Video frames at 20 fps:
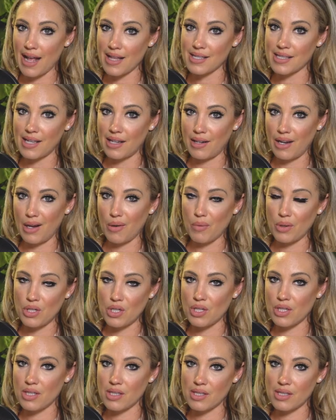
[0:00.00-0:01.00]
at Sunday,
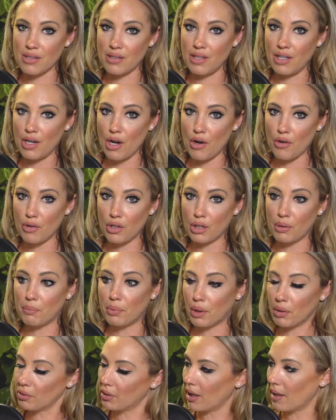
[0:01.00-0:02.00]
which is, you know, your
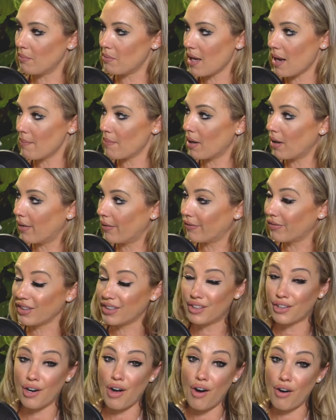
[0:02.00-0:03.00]
program day, but
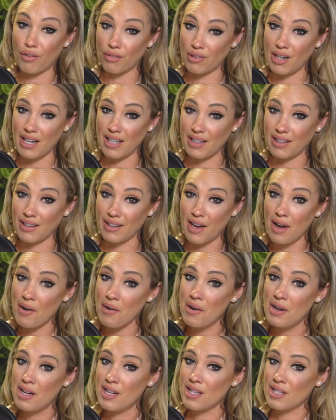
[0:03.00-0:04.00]
hopefully you're all ready to
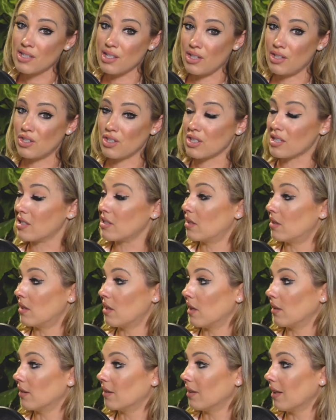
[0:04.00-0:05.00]
go. So you just
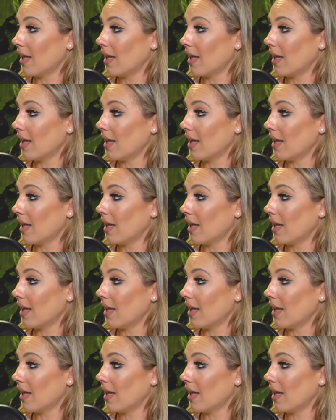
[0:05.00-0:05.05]
turn on the